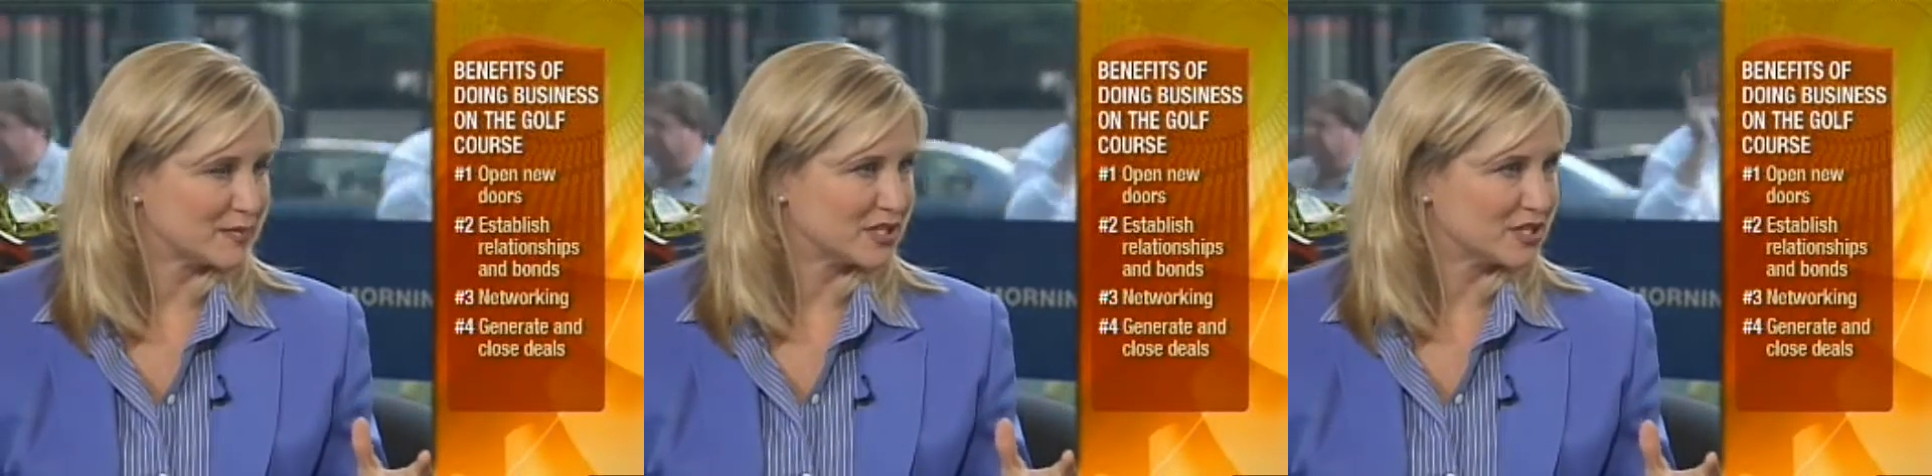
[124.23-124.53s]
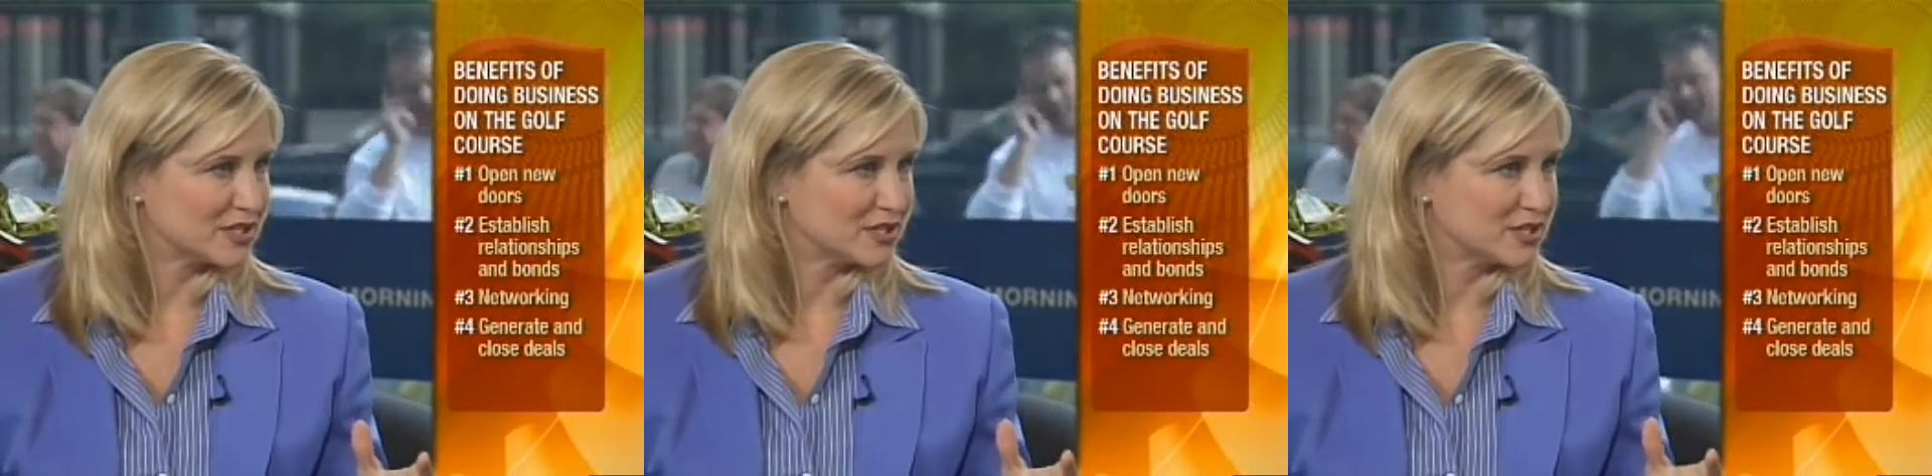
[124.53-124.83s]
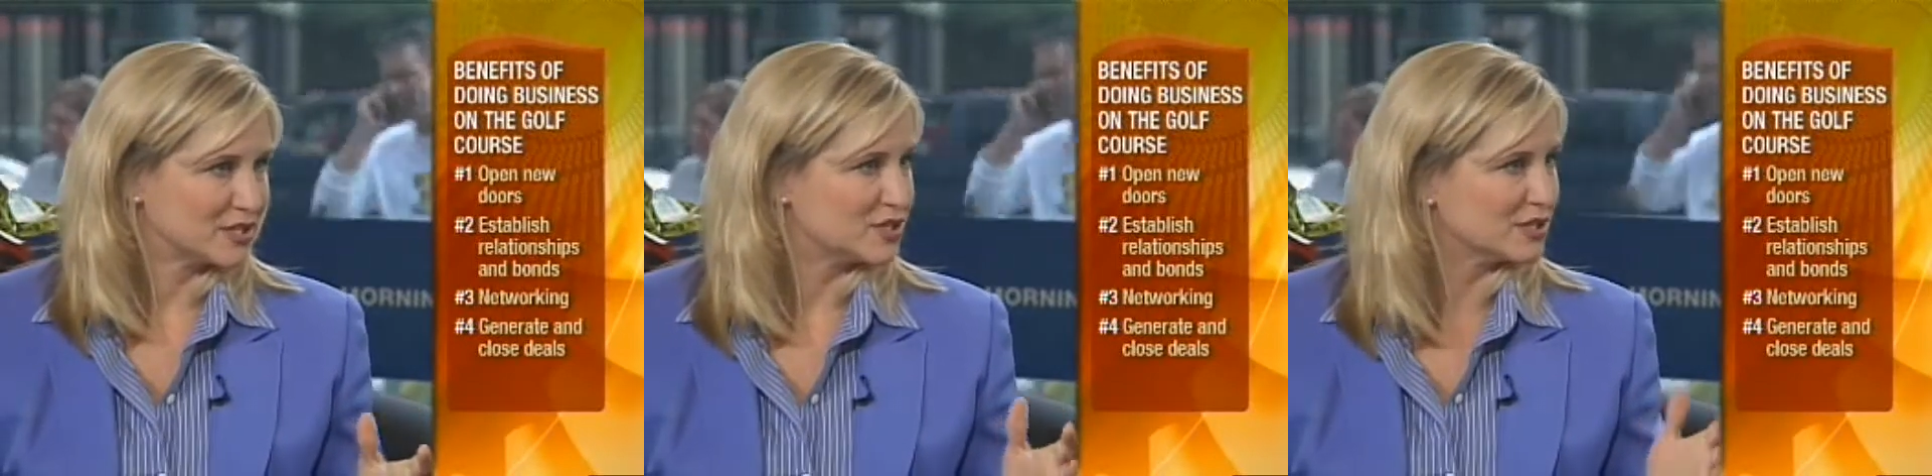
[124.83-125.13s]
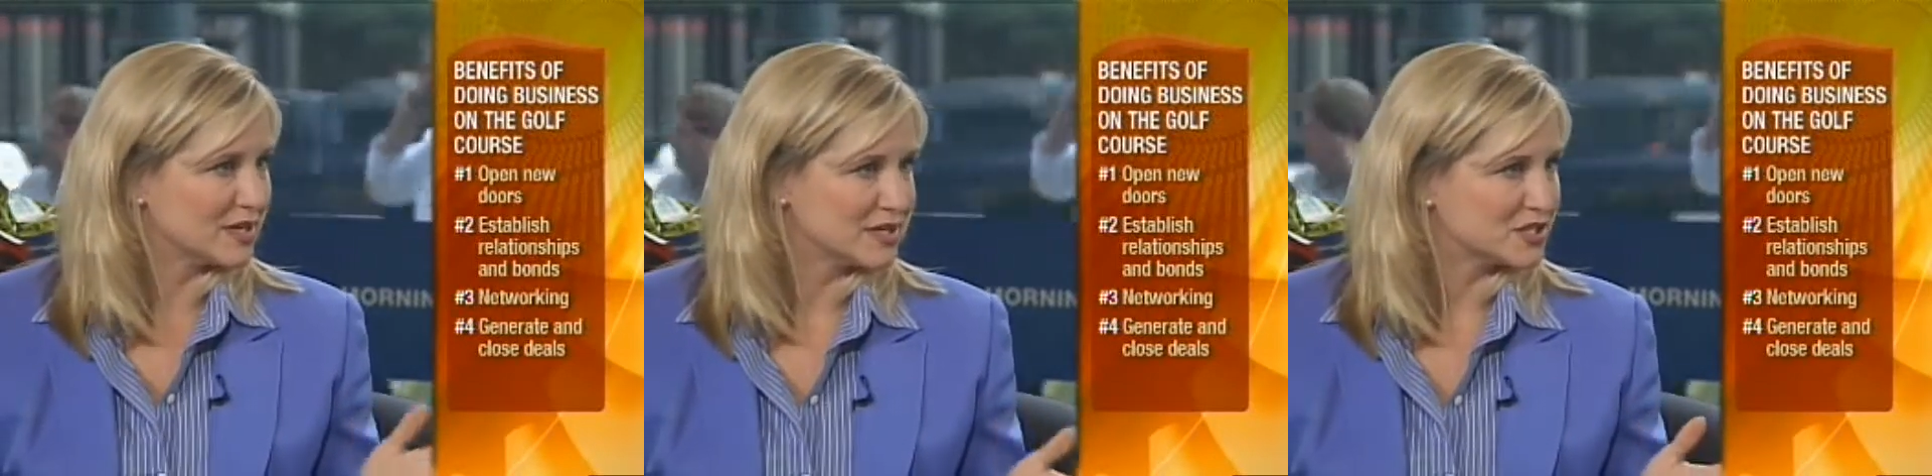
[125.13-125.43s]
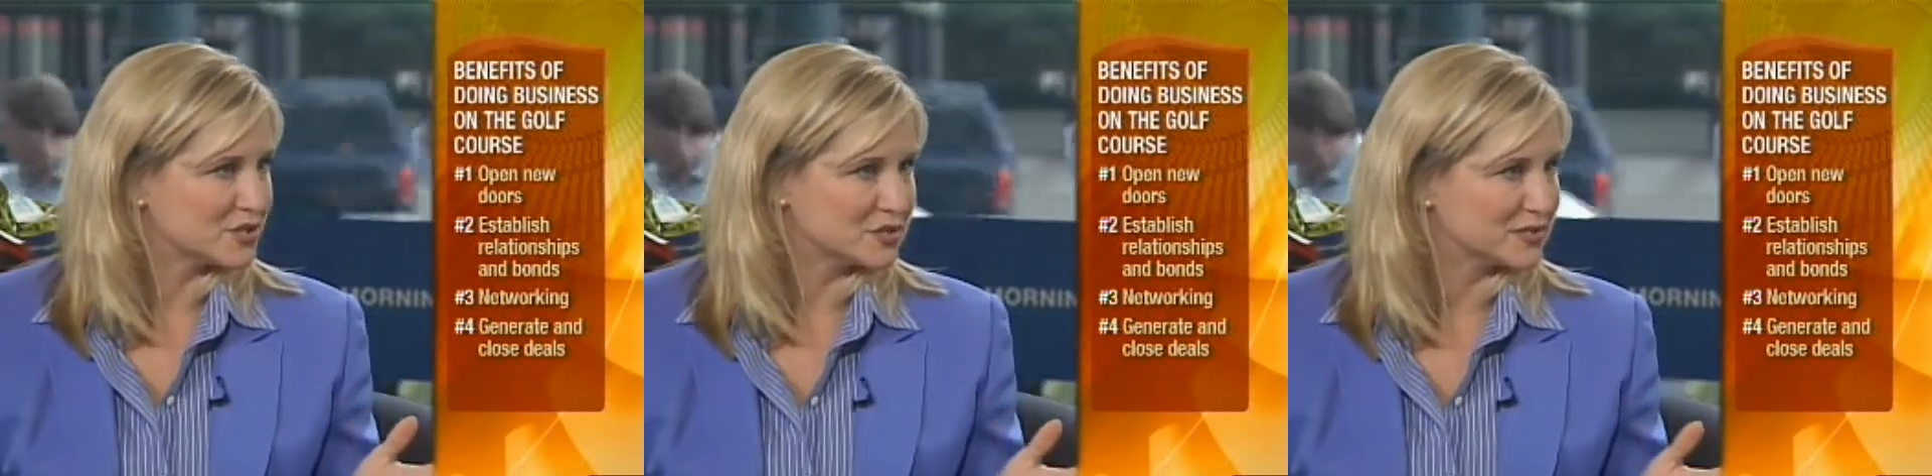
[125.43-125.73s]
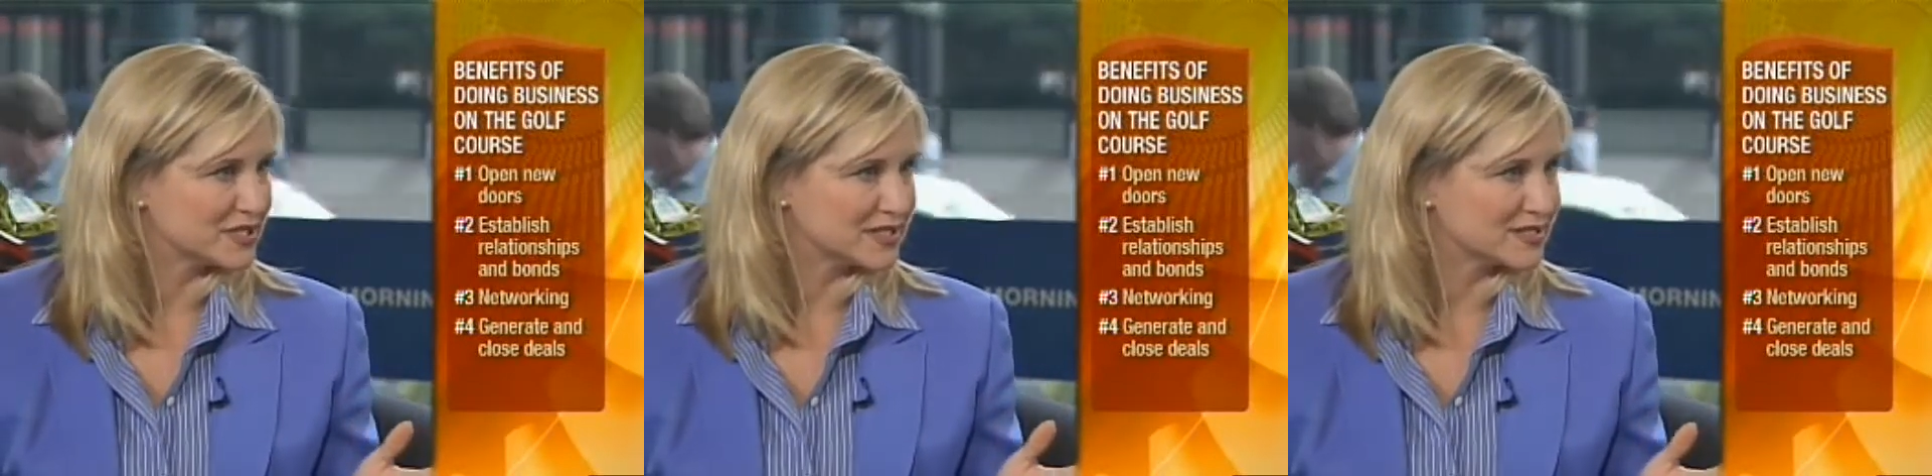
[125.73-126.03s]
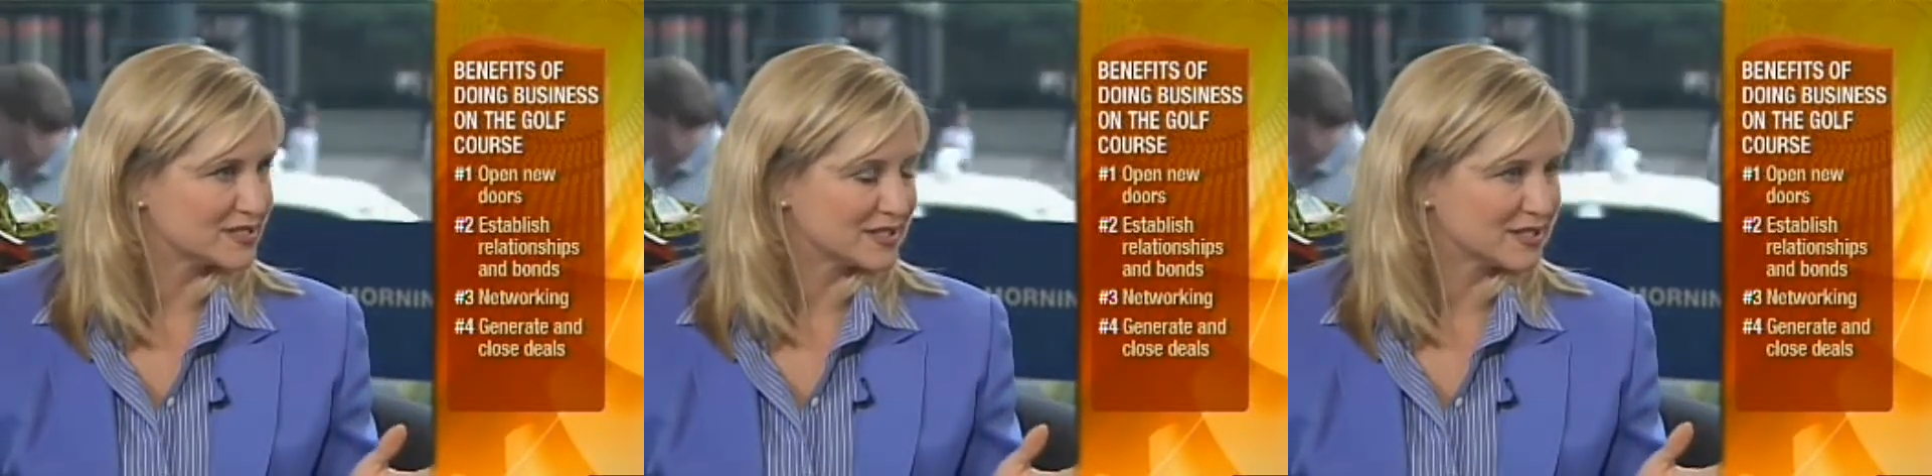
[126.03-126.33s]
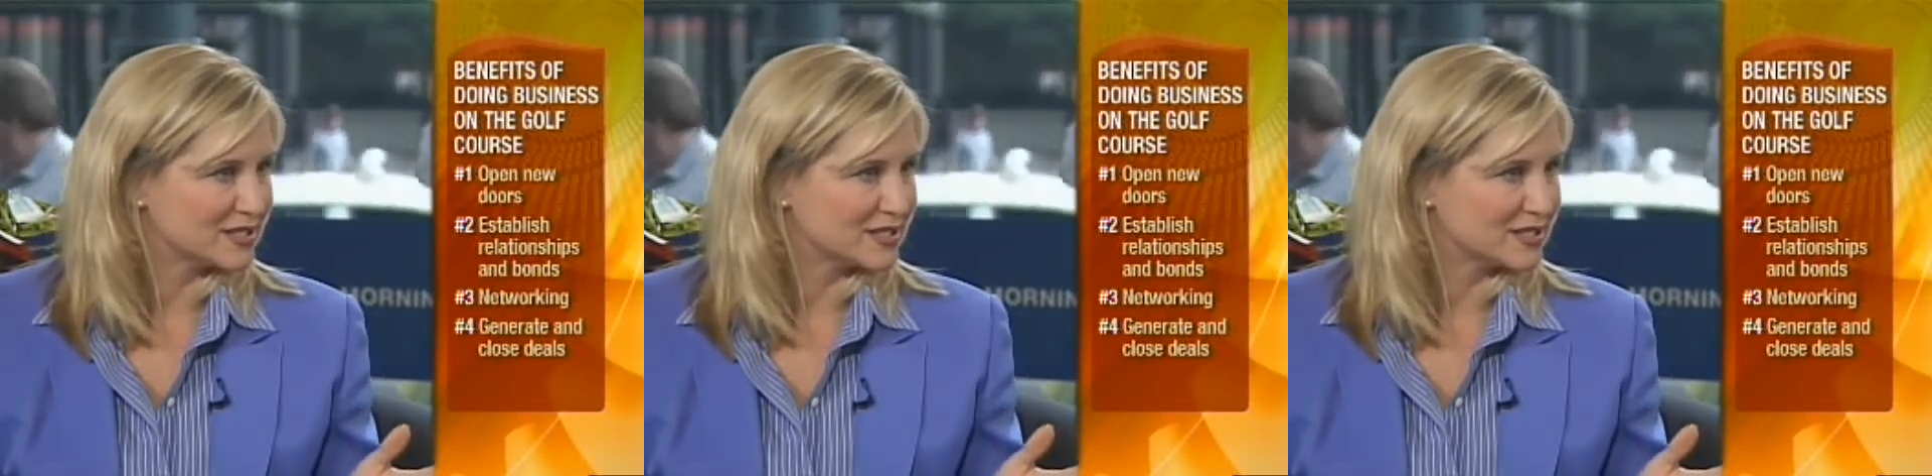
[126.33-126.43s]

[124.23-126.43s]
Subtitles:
I mean, do you launch into a business